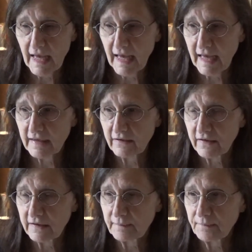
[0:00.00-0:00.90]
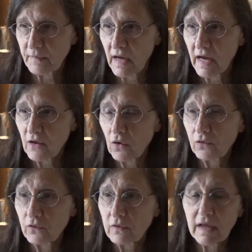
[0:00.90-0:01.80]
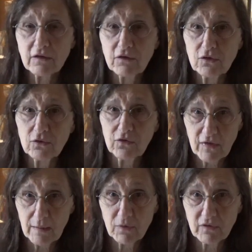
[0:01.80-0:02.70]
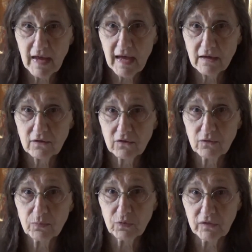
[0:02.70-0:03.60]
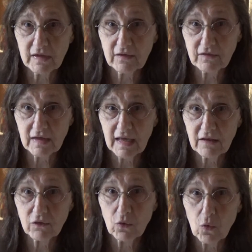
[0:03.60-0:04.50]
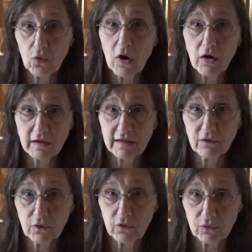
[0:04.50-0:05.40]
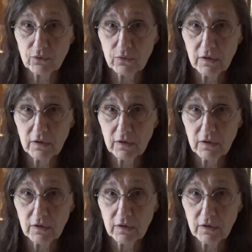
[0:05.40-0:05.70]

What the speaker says: And I also like to use Fabri-Tac to put things together, or art glitter glue.